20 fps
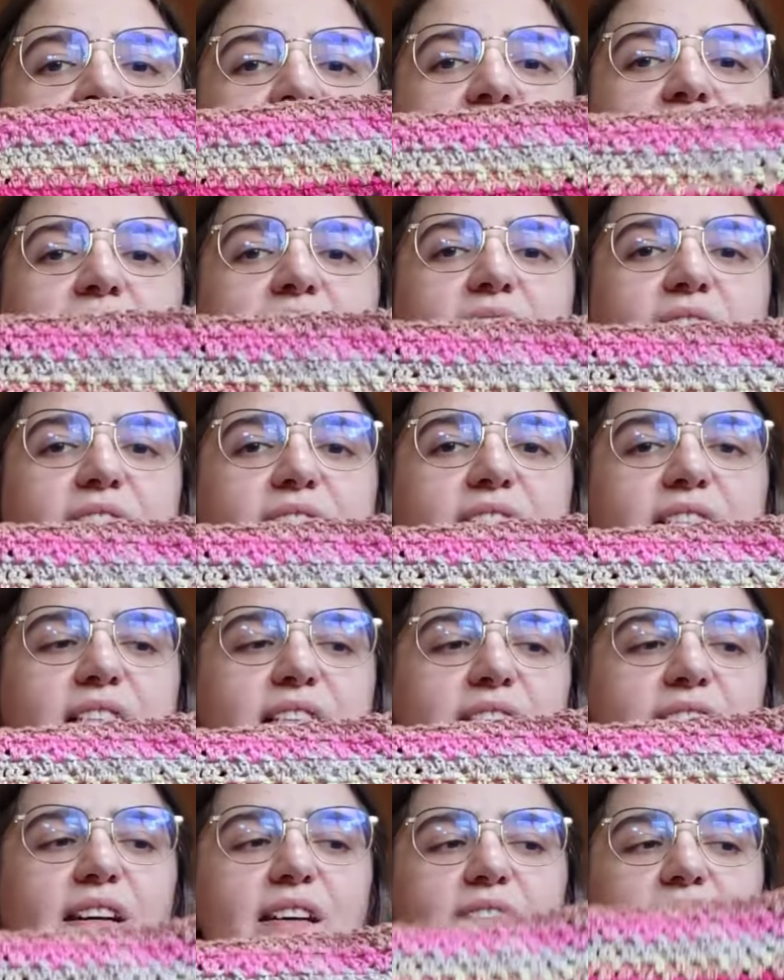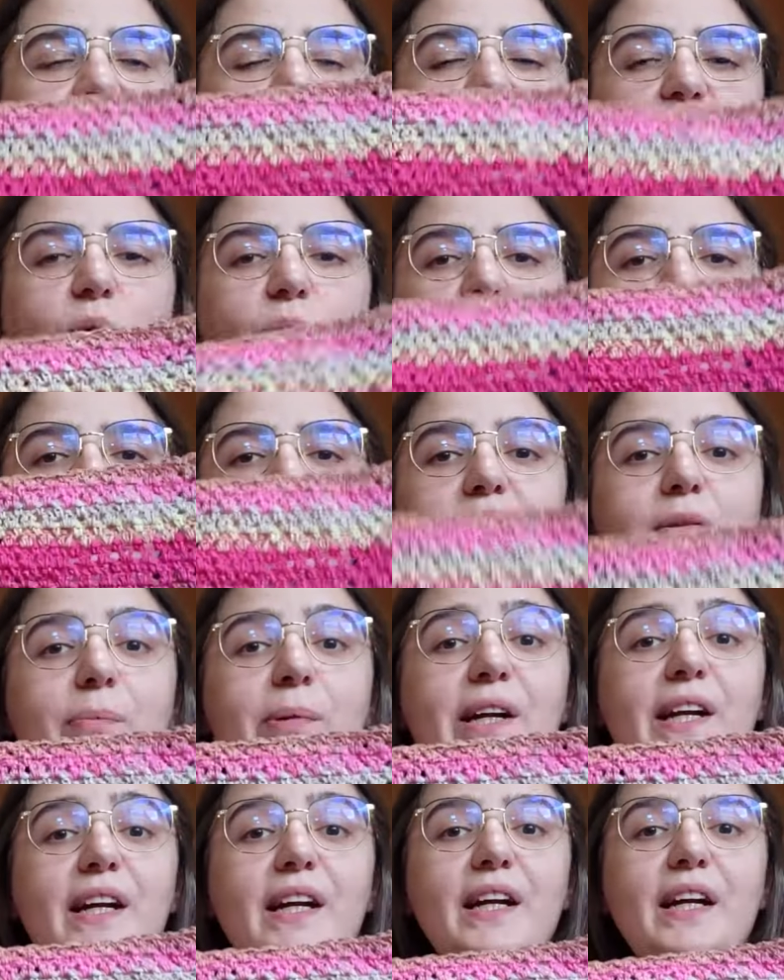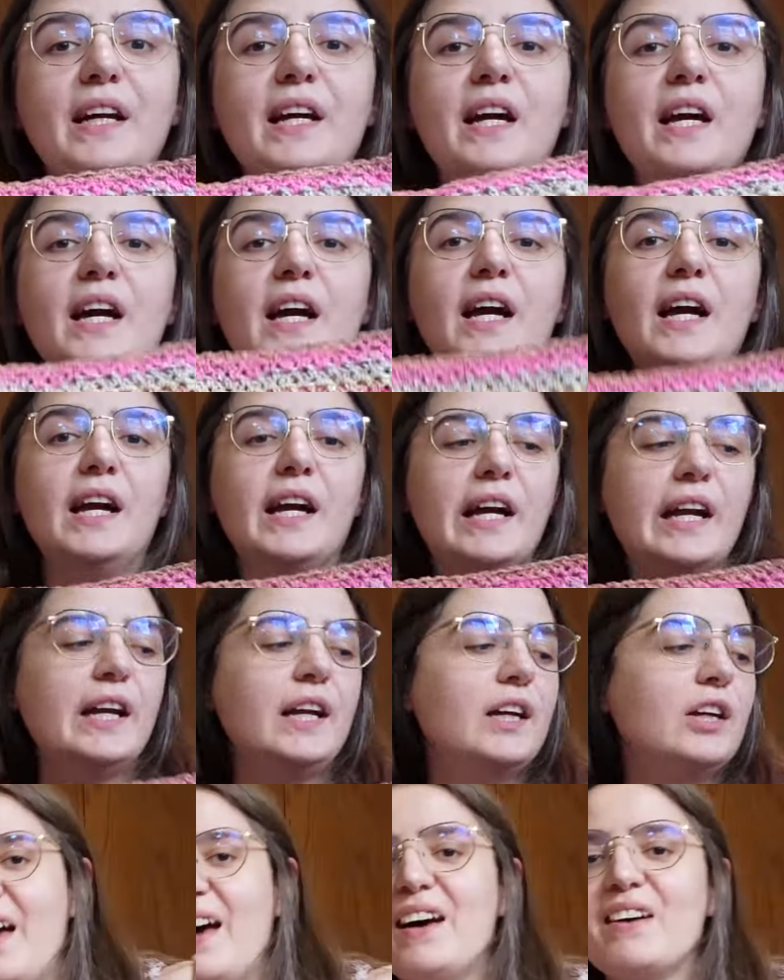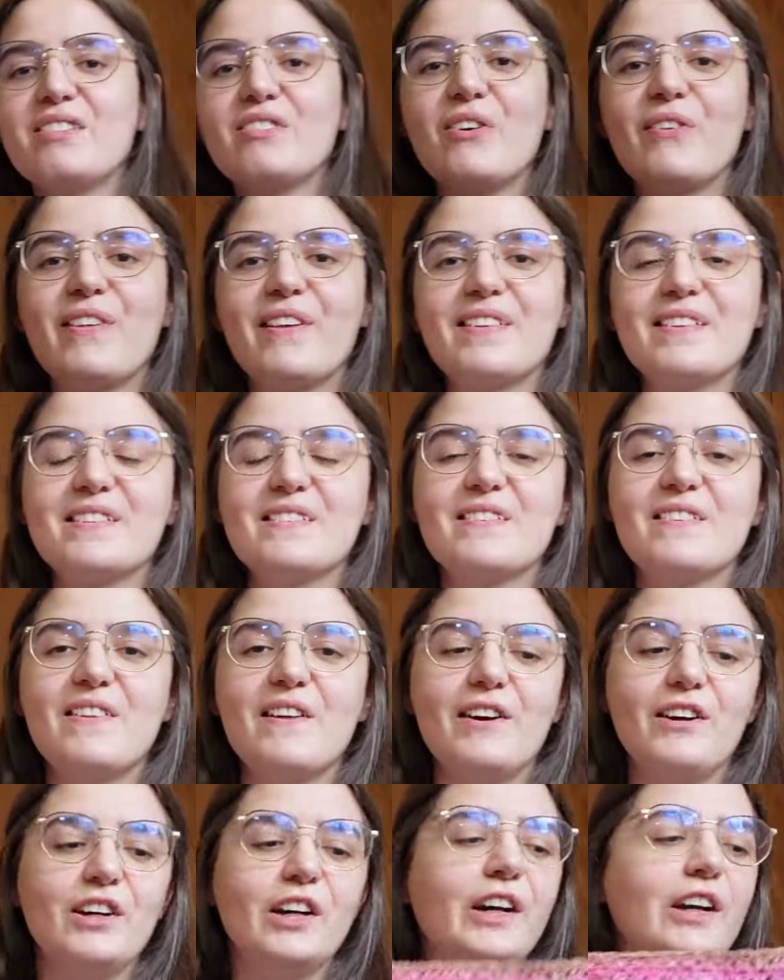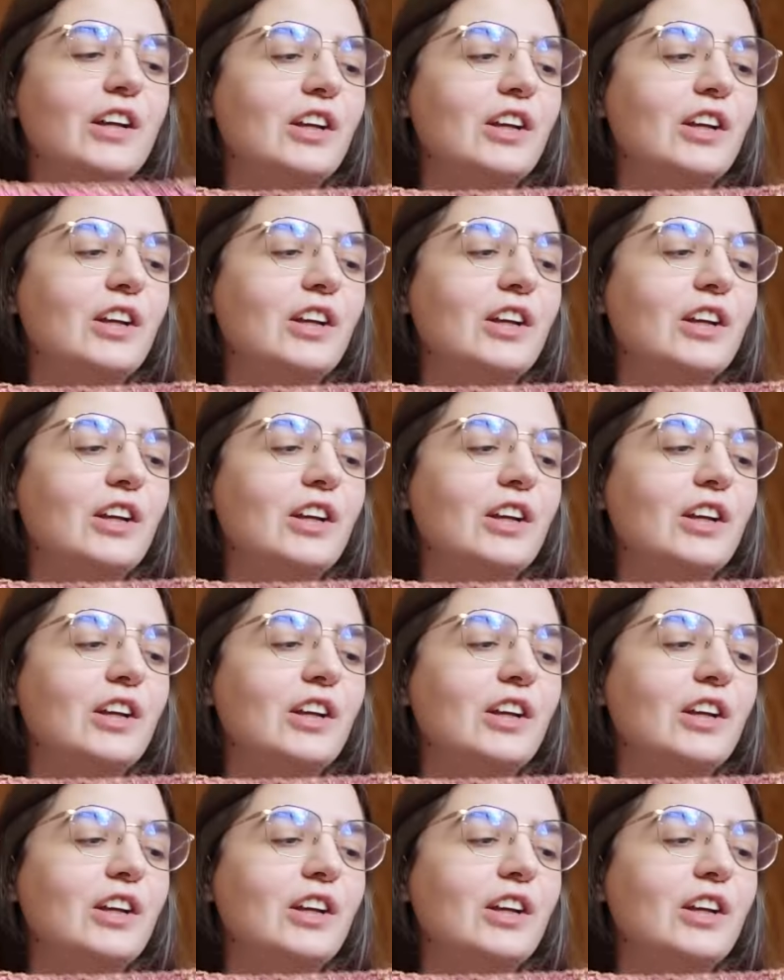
this is going to be this is the